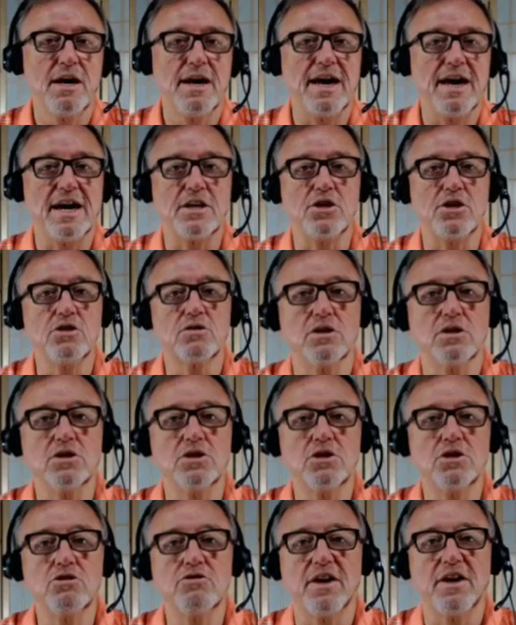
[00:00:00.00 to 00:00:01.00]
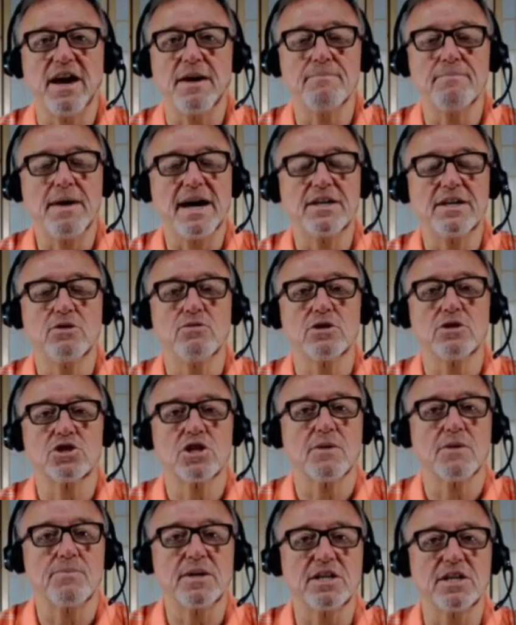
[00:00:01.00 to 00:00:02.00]
And you do that by doing
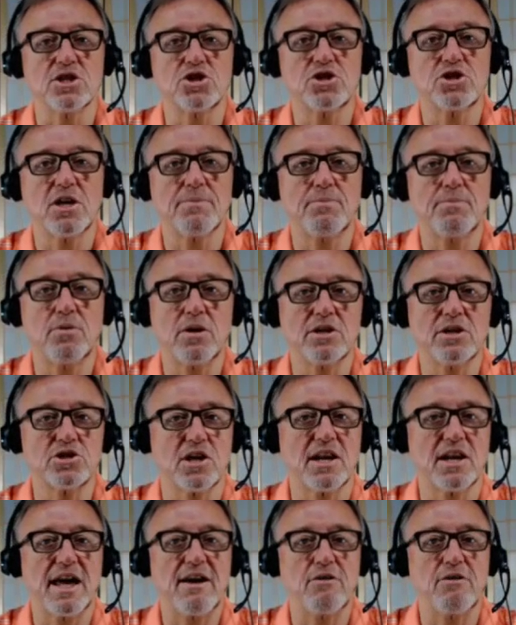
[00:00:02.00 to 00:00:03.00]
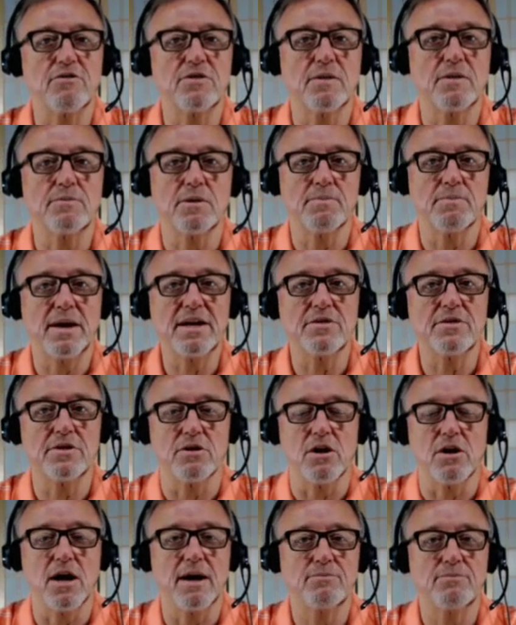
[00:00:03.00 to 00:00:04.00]
something as simple as allowing them to make
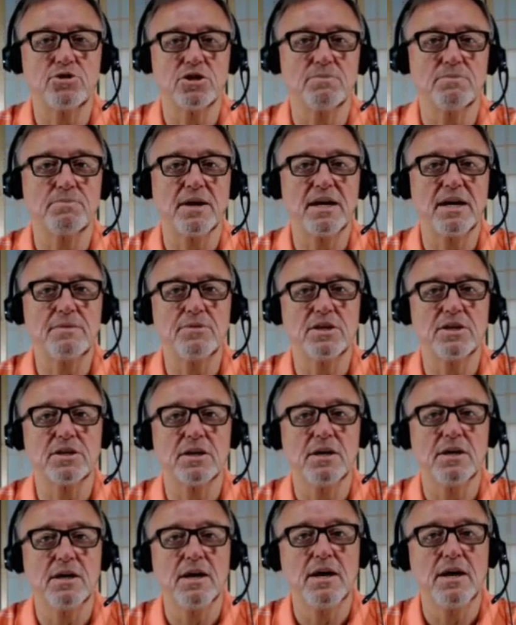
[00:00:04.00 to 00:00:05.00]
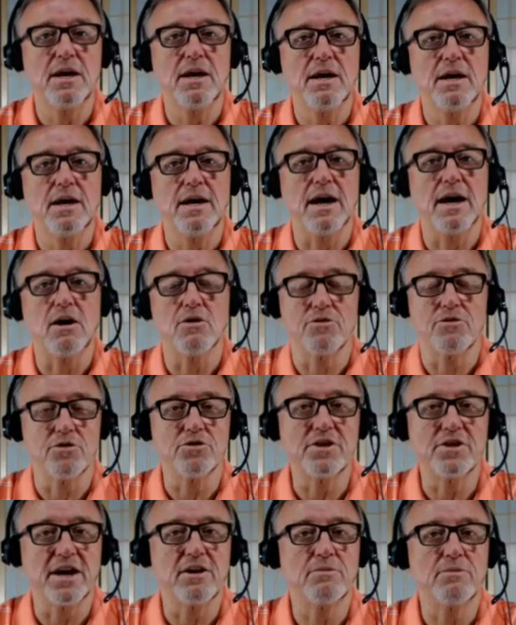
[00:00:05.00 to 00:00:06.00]
their option payment or their
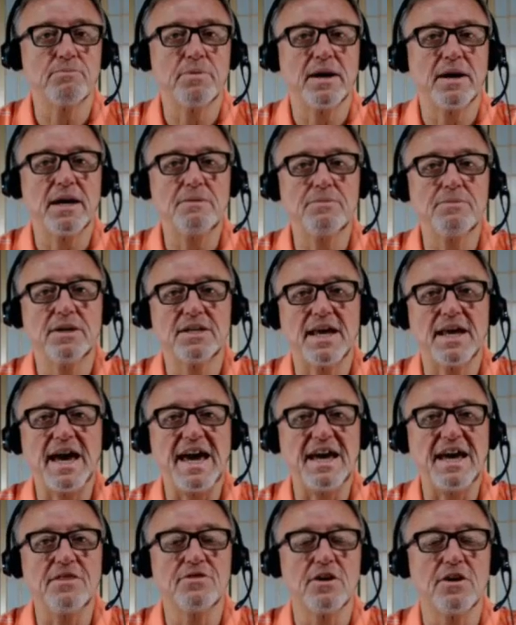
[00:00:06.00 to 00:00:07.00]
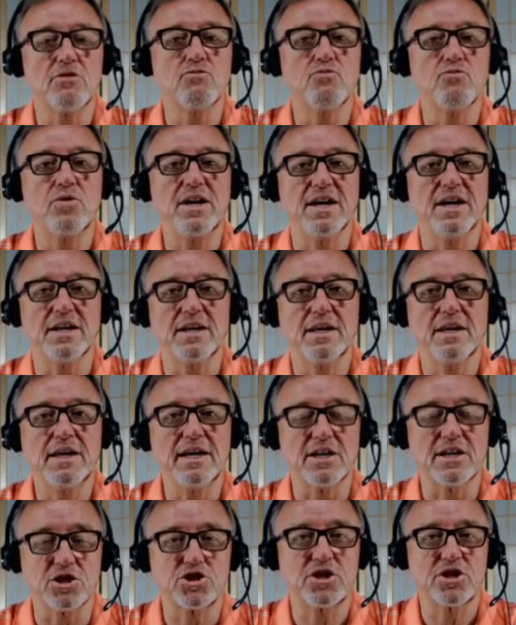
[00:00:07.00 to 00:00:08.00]
down payment and their rent
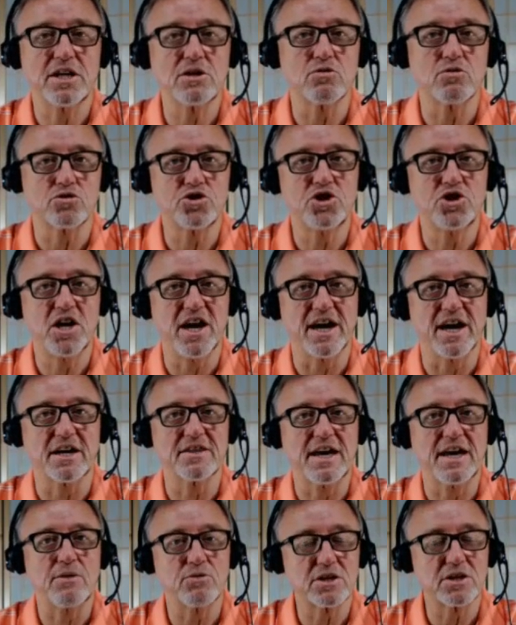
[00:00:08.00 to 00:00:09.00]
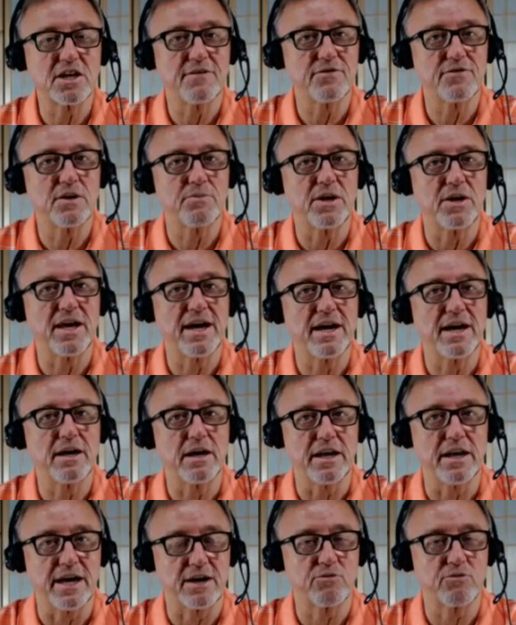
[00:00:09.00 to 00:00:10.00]
in a single check. That would give them
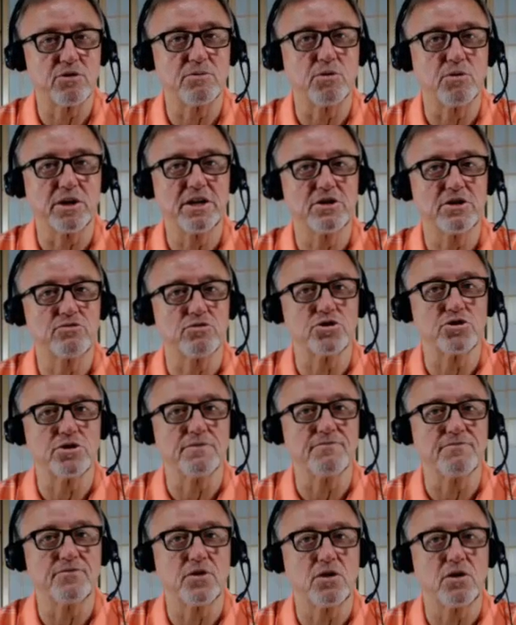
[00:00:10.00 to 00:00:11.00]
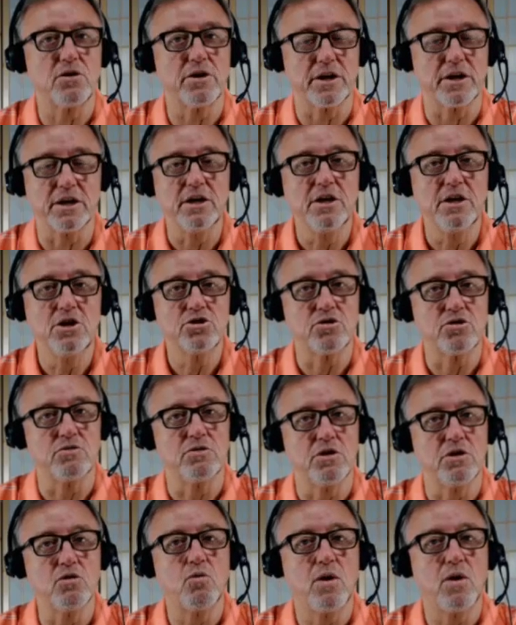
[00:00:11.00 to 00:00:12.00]
an equitable interest in Florida. So
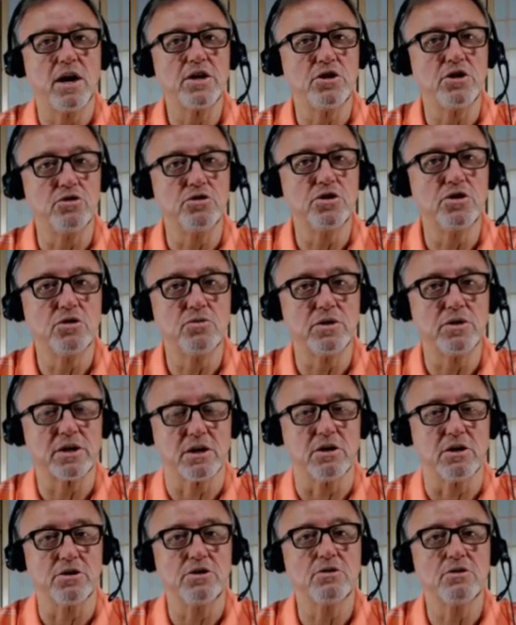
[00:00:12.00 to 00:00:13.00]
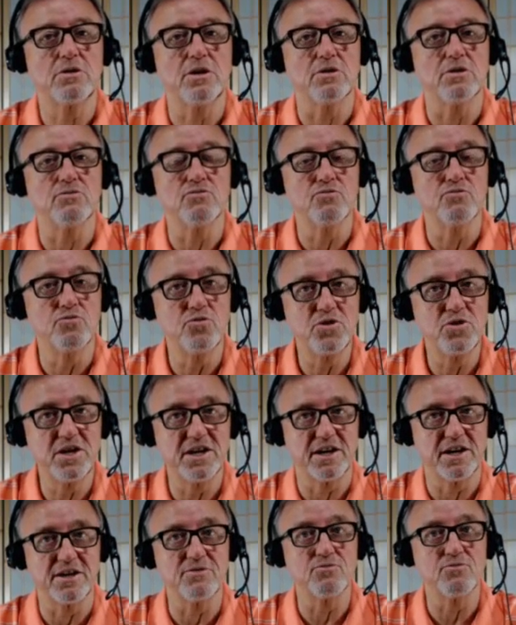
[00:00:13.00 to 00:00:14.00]
know what you're doing or you can
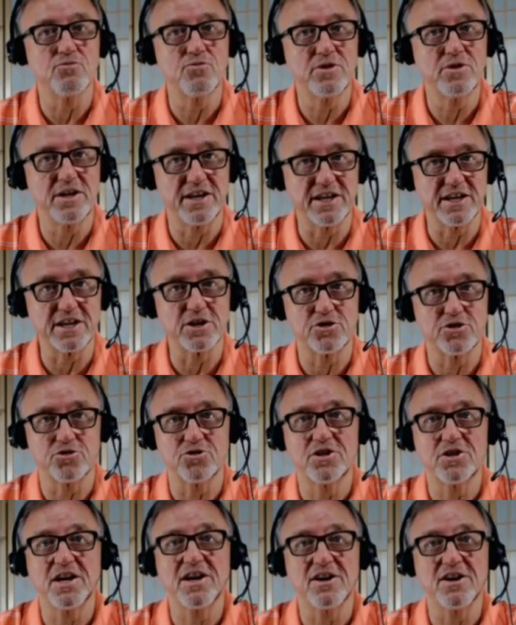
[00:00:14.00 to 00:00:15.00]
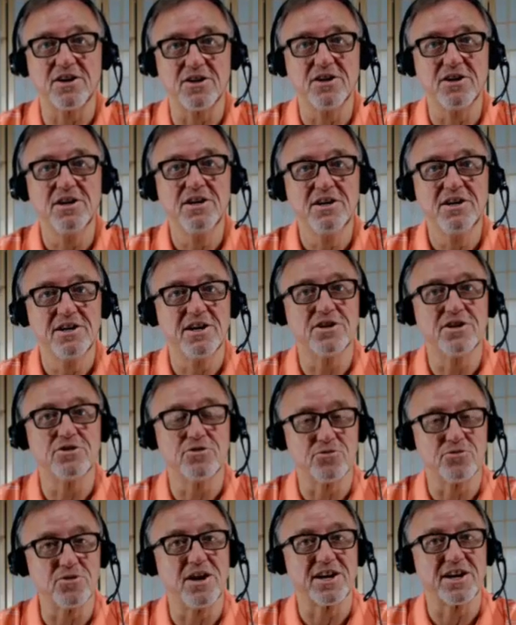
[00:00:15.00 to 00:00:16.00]
really, really get your tail under
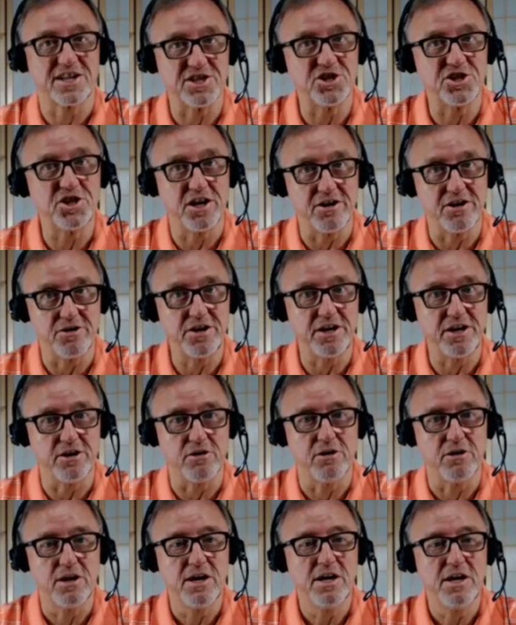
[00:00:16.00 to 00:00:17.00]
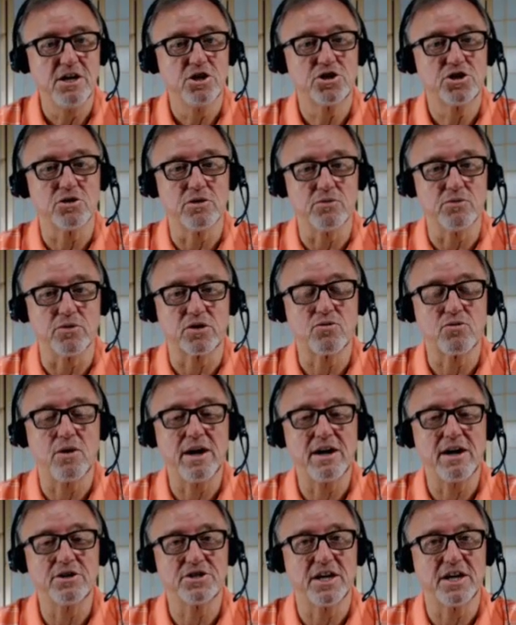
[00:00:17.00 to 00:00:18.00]
the rocking chair here. So it
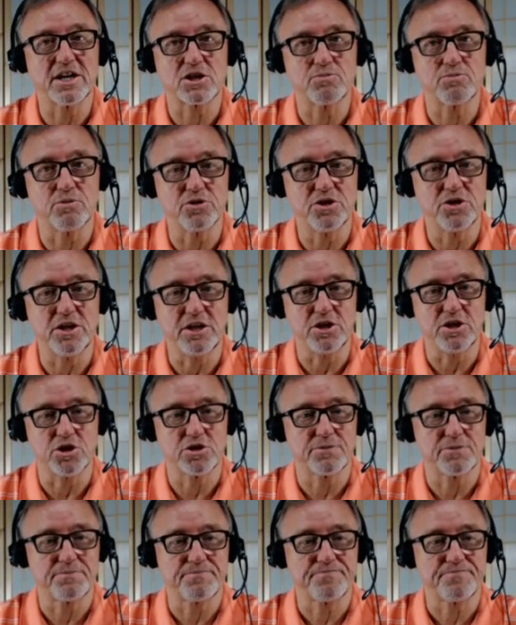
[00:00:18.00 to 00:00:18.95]
requires expertise.